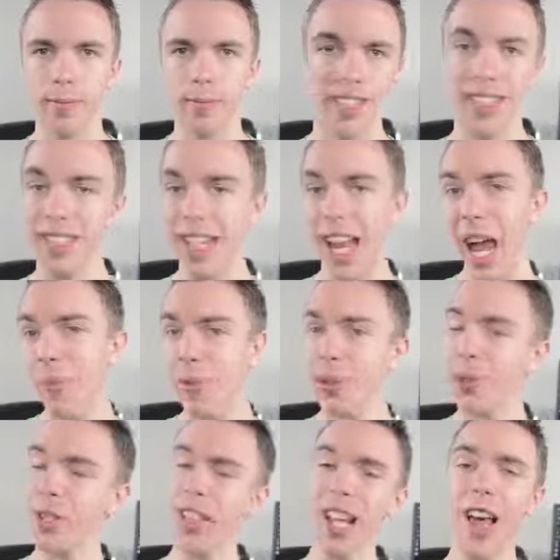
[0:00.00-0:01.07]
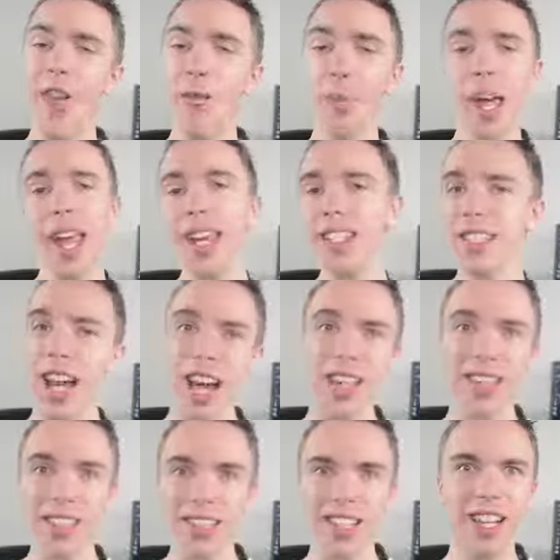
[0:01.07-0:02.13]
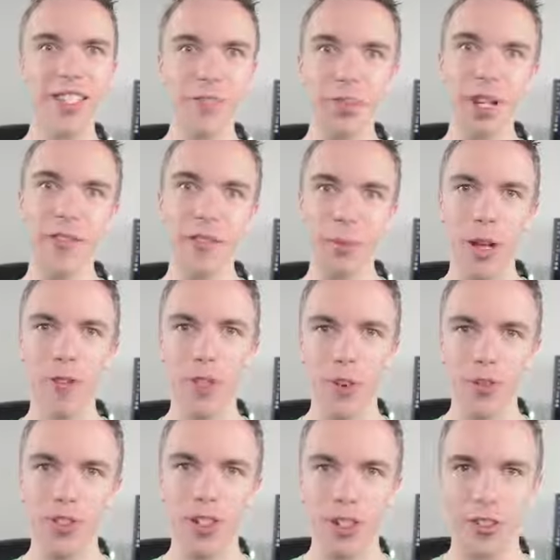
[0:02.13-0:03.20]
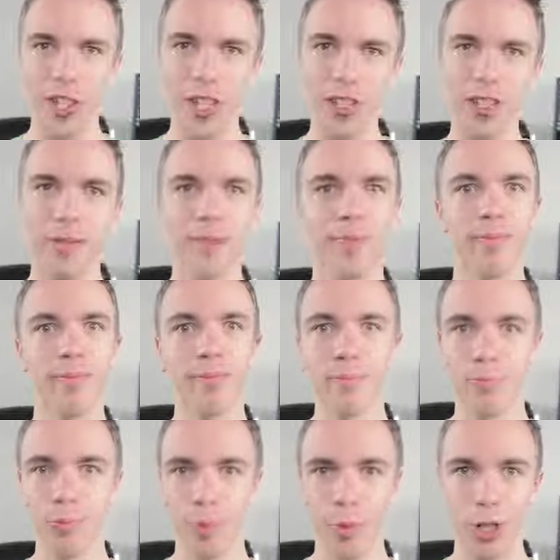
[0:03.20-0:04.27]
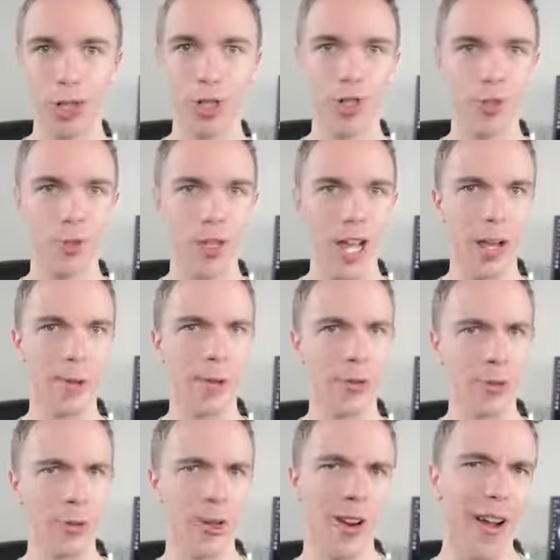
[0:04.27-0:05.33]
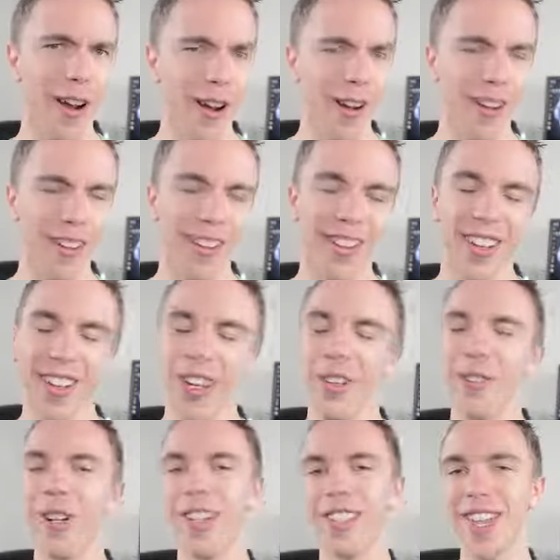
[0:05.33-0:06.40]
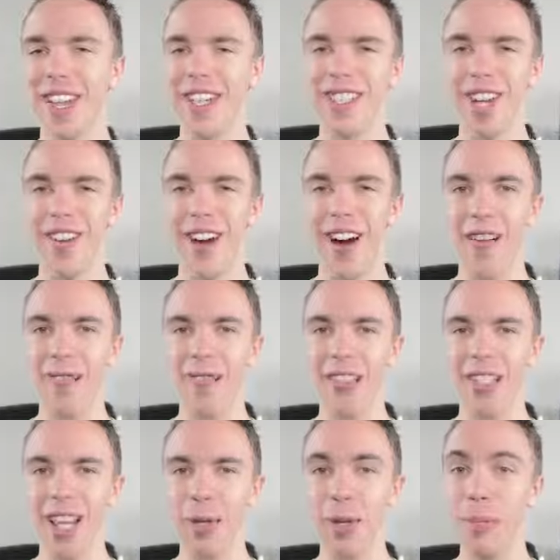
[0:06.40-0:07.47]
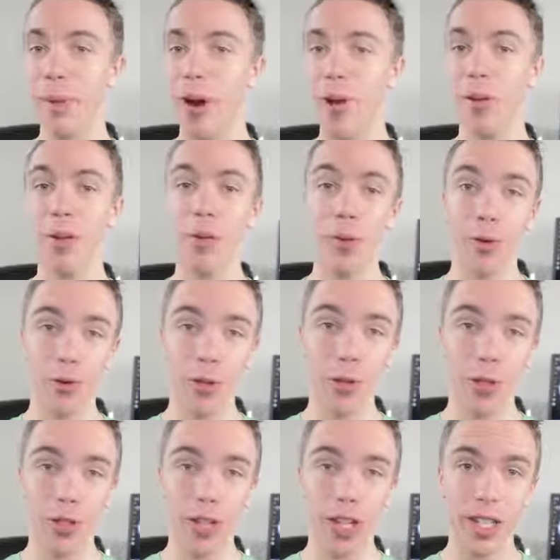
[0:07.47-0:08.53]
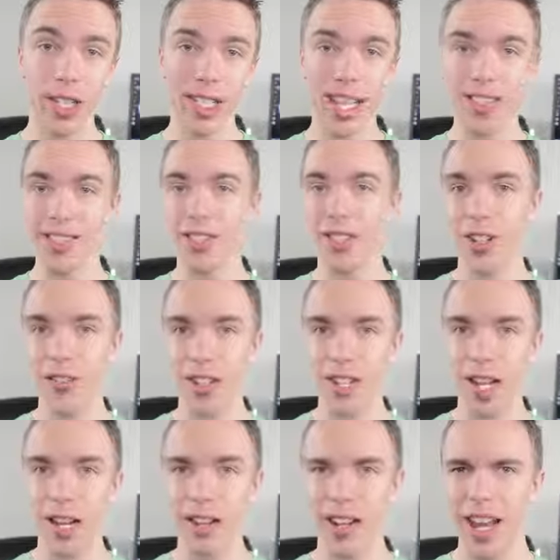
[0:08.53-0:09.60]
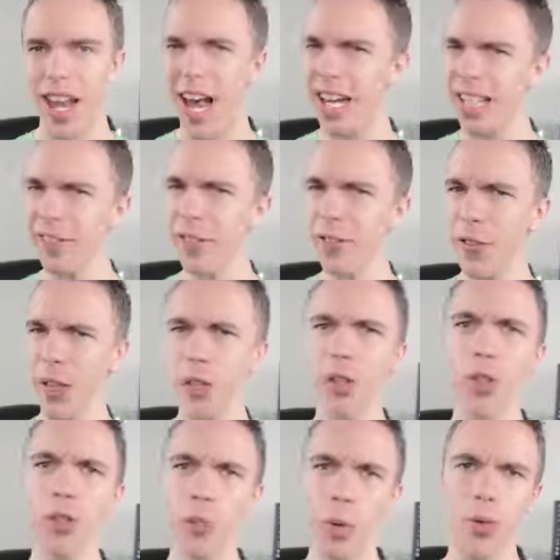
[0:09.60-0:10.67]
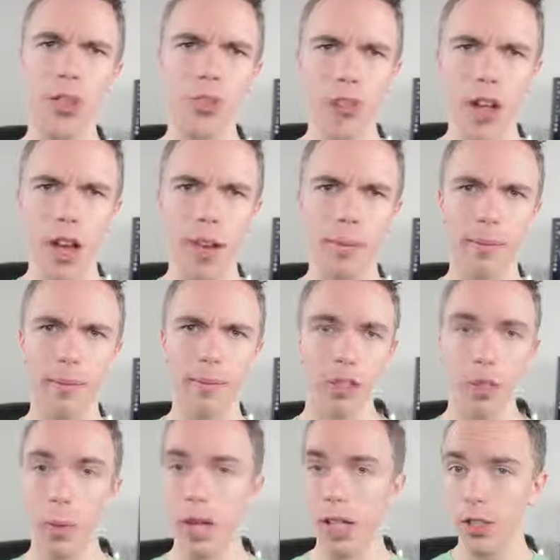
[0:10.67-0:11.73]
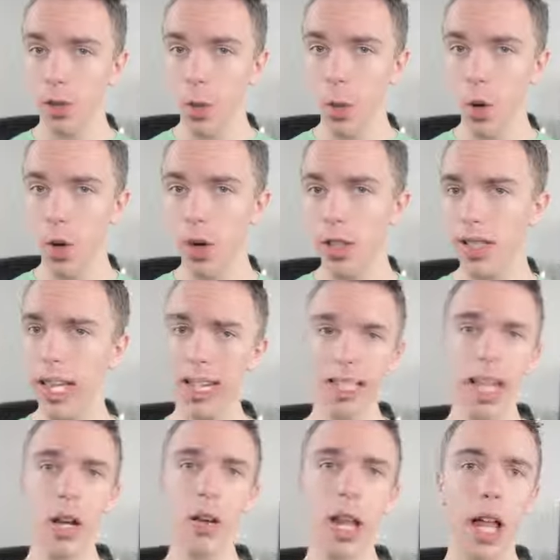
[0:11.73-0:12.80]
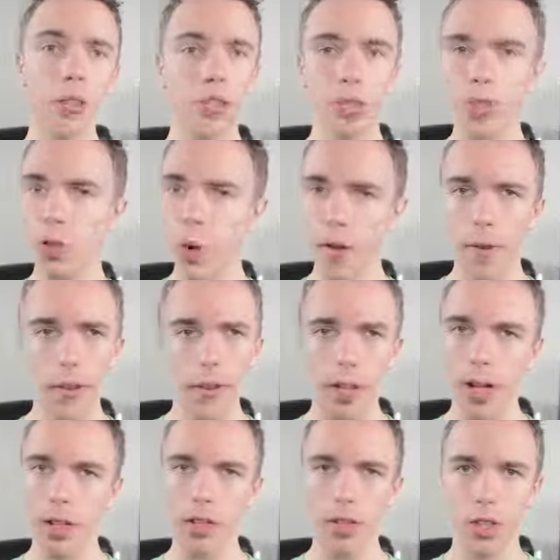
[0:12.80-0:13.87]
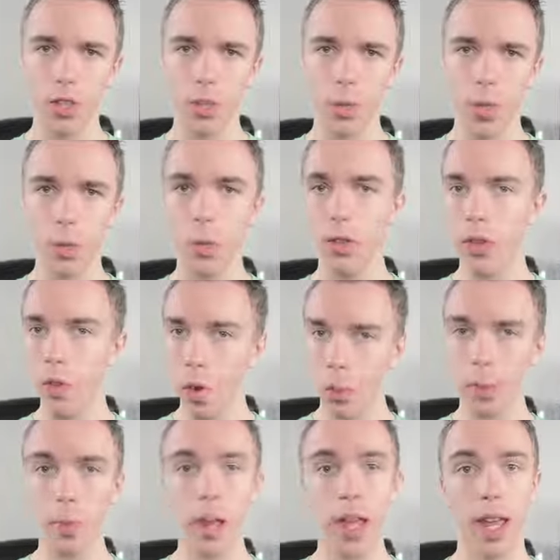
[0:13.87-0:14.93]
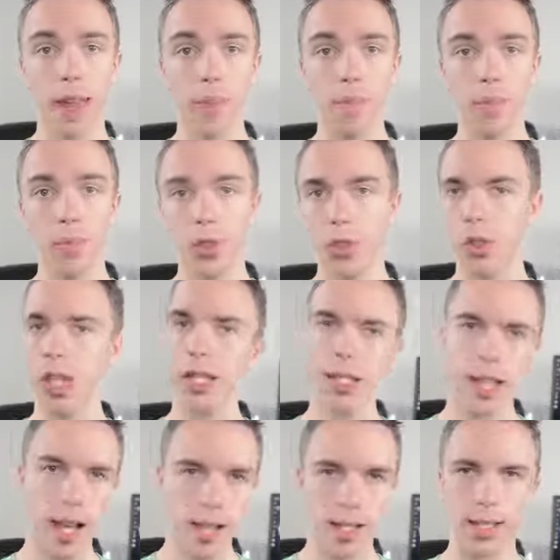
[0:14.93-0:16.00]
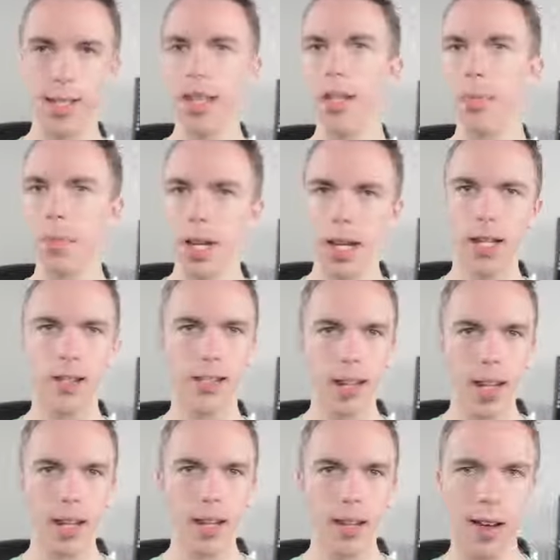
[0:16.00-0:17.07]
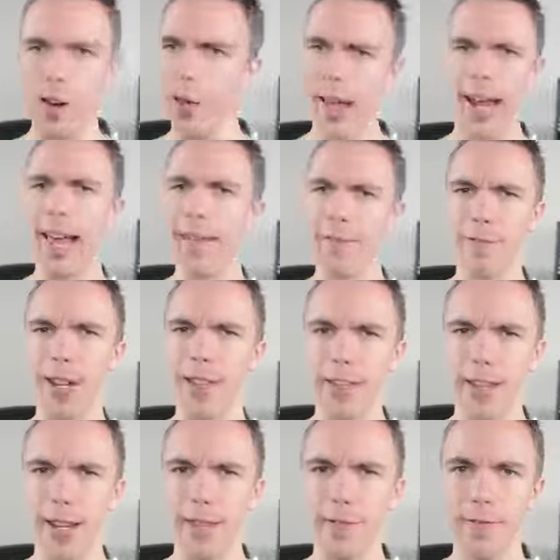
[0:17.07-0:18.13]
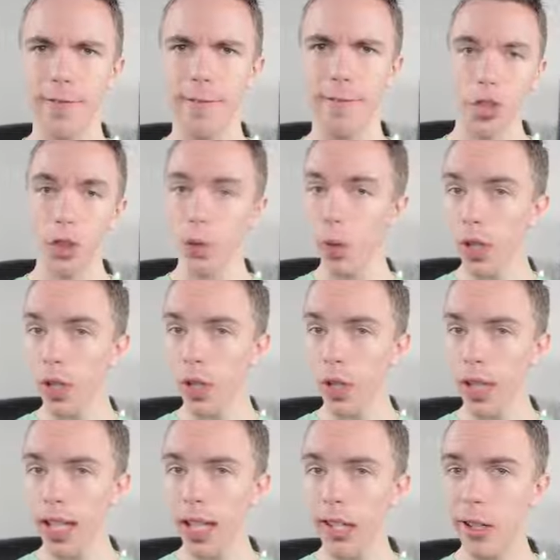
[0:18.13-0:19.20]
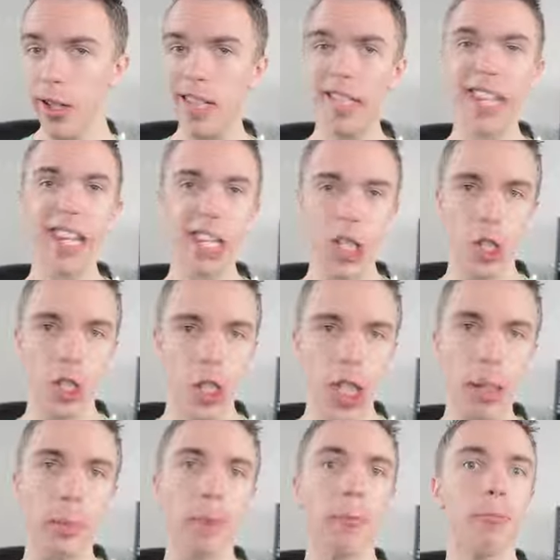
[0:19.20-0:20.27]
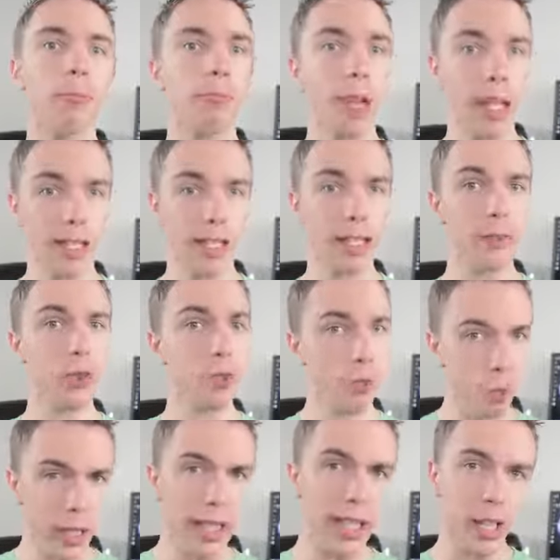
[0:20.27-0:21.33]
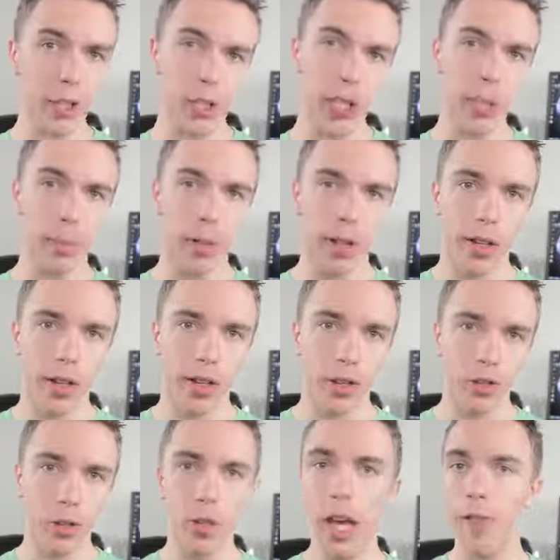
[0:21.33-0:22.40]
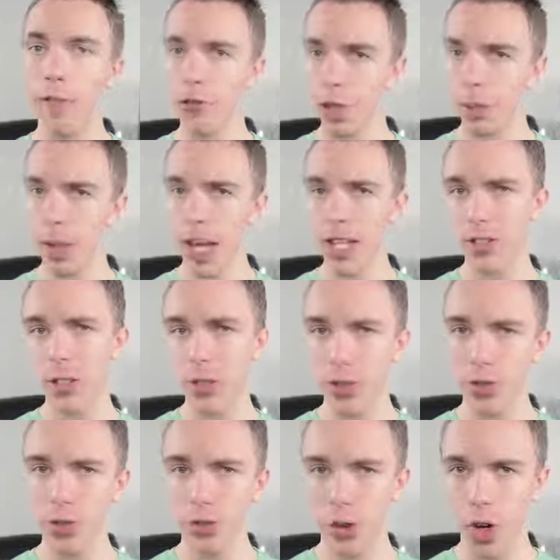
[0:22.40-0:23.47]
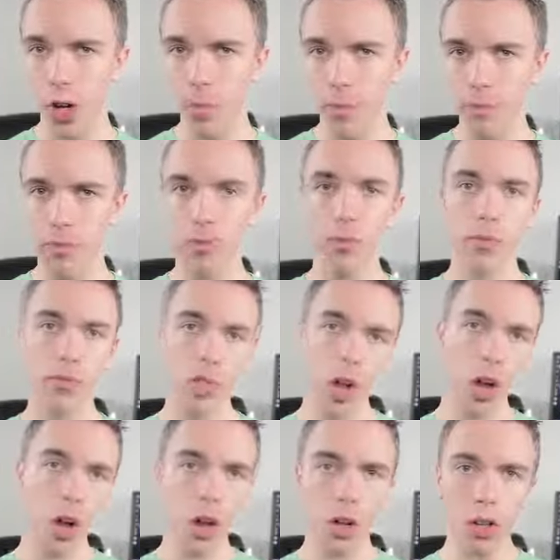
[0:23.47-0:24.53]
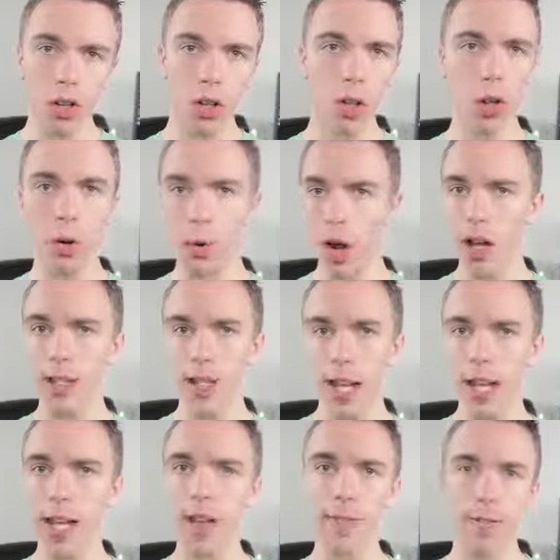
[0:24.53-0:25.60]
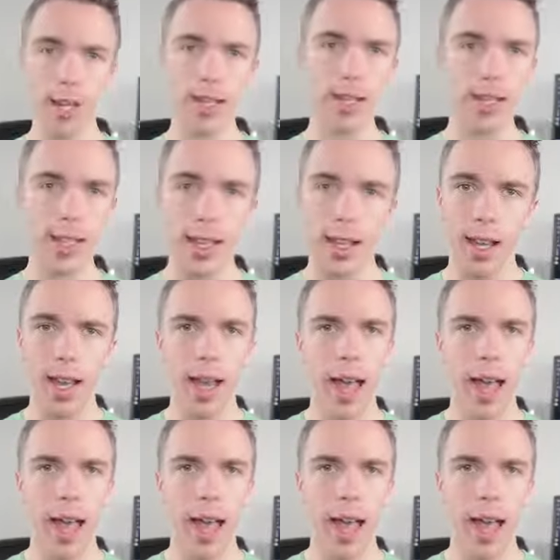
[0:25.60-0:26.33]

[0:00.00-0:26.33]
Since I absolutely love paying tons and tons of money for my phone service, which is not true at all, when TextNow offered to let me borrow a review unit to test the service out, I definitely figured it was worth a shot. So at its core, TextNow allows you to do everything else that you would with a normal plan, so you get texting, minutes, data, all that kind of fun stuff. The real hook here is that it's cheap, as in really cheap. So you have 3 plans to choose from: Tall, Grande, and Venti.